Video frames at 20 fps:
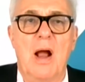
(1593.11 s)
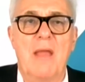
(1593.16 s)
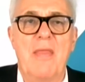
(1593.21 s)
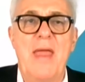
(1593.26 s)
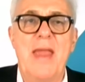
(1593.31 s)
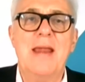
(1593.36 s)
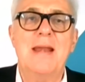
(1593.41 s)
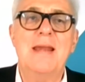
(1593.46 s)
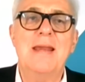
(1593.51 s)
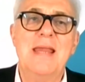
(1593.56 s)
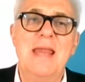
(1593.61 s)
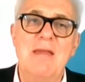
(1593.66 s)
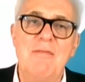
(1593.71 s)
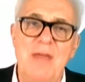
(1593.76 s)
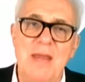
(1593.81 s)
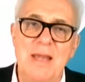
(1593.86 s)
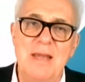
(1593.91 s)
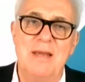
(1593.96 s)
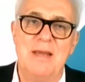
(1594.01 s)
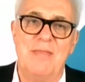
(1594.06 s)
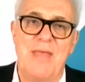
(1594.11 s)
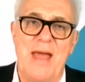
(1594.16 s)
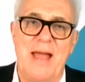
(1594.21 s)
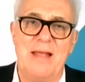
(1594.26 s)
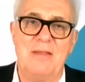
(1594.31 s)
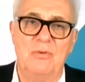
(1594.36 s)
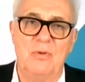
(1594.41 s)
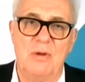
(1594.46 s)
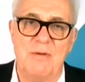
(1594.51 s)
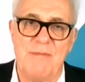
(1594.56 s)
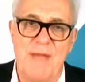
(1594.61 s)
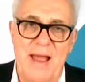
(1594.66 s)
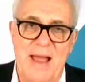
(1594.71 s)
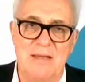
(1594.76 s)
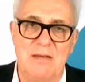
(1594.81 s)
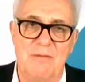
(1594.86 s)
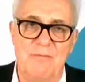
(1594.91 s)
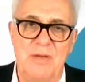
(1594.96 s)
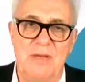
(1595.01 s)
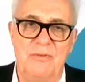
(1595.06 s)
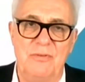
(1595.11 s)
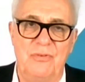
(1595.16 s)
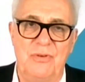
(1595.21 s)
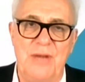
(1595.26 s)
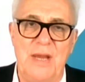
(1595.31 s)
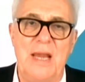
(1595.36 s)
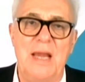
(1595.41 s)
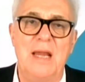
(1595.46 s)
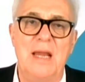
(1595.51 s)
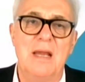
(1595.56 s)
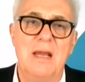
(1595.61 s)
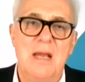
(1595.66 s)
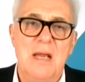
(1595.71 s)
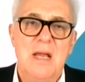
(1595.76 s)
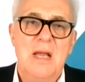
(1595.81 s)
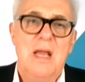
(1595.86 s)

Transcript: Are they going to give in to that sort of atavistic